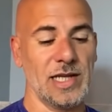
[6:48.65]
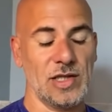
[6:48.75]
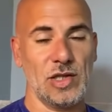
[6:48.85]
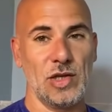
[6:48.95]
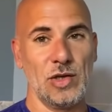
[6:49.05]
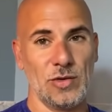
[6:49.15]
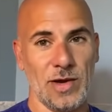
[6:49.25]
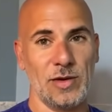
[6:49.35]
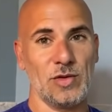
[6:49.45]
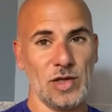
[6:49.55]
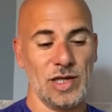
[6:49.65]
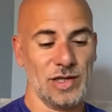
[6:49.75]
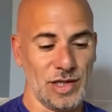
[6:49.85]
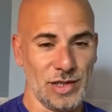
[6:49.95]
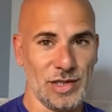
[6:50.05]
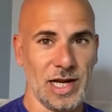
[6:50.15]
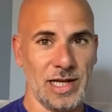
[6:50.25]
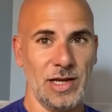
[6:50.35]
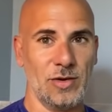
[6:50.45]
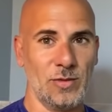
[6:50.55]
as Uranus is
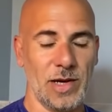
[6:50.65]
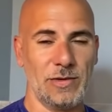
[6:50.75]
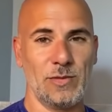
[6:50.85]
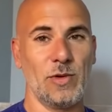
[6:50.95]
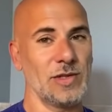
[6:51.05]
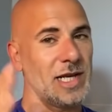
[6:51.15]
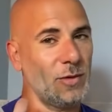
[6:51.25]
exactly on where it was.